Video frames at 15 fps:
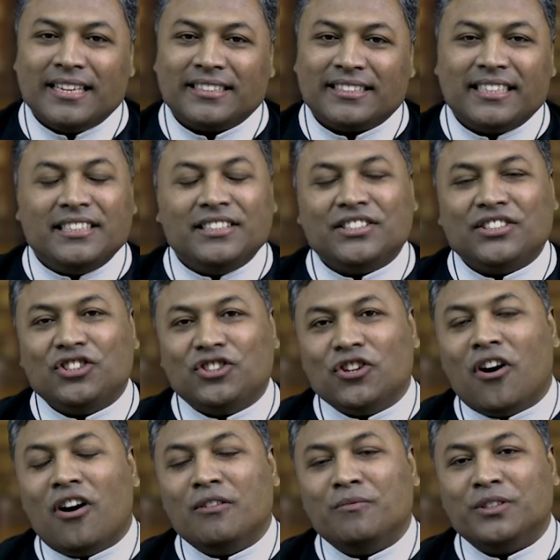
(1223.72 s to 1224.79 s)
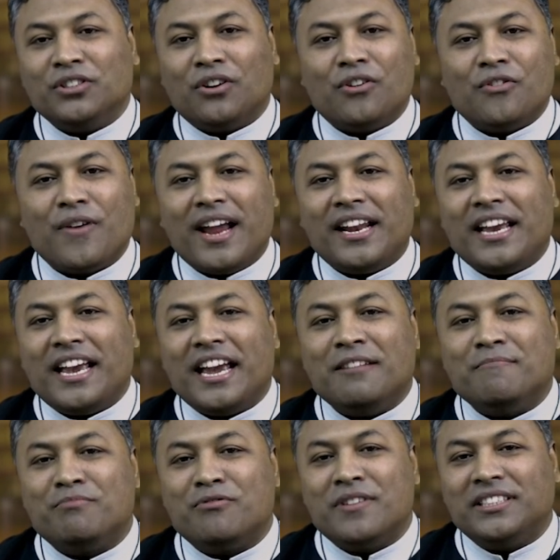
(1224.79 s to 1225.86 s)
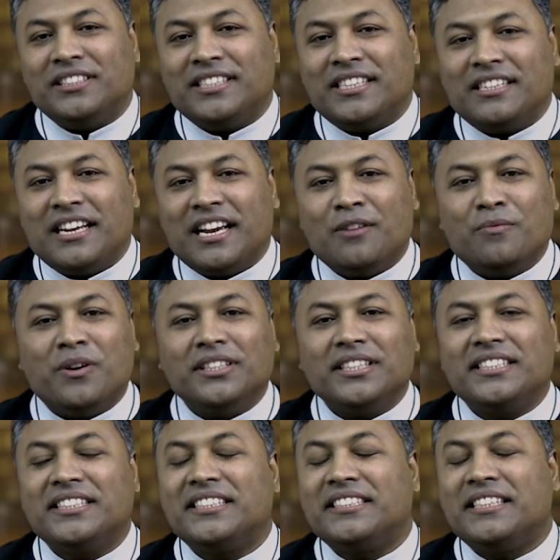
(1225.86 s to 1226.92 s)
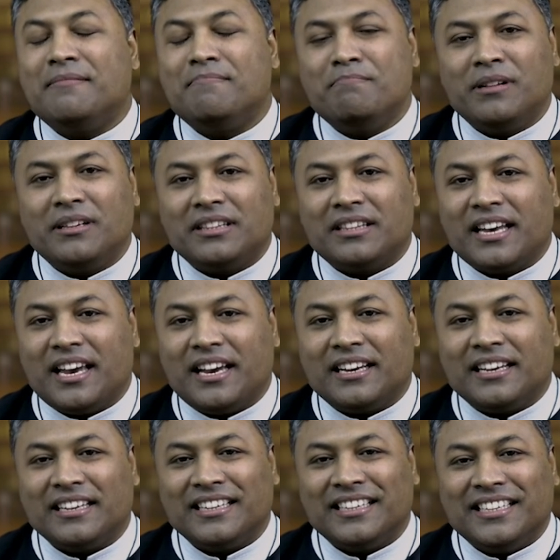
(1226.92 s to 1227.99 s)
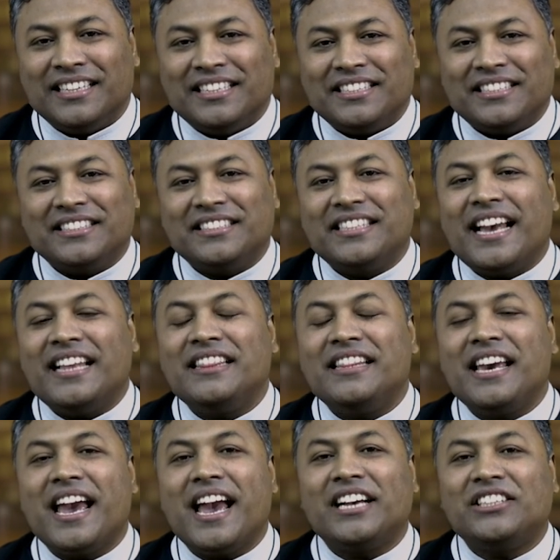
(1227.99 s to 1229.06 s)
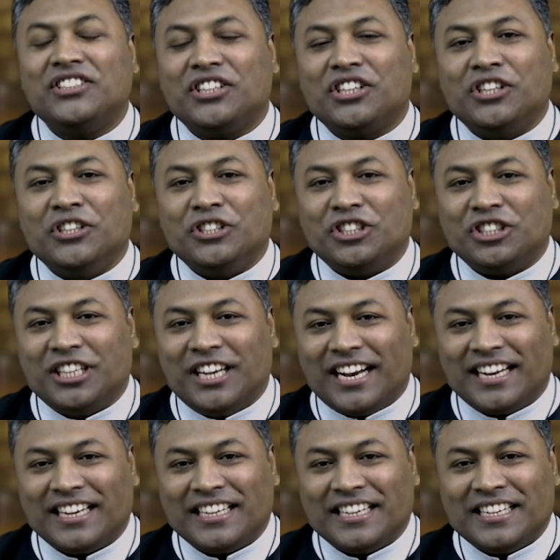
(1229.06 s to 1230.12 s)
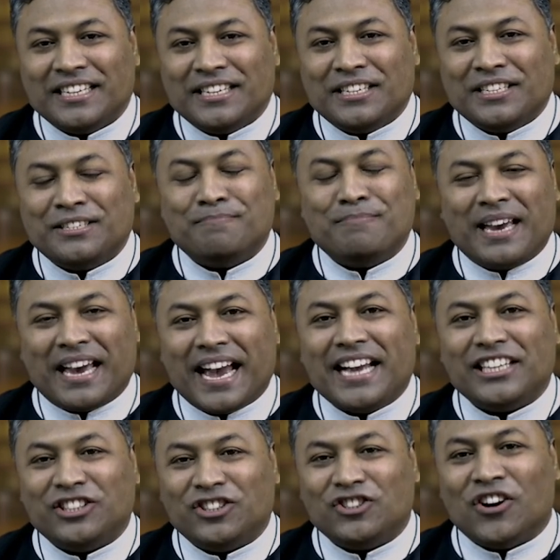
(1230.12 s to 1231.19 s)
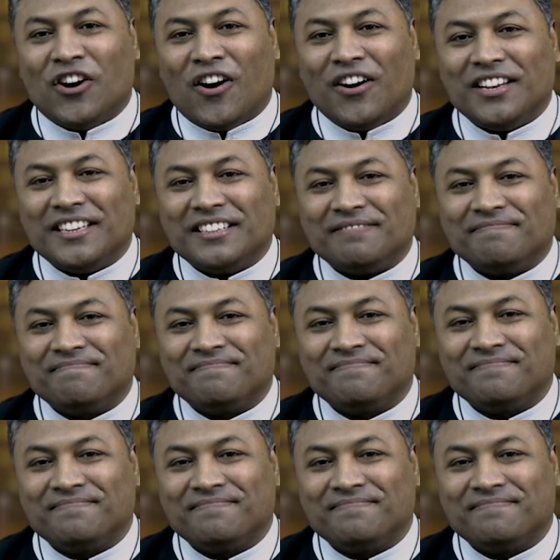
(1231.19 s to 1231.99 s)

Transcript: Since John was already in prison, it was a simple thing to send the executioner to behead John,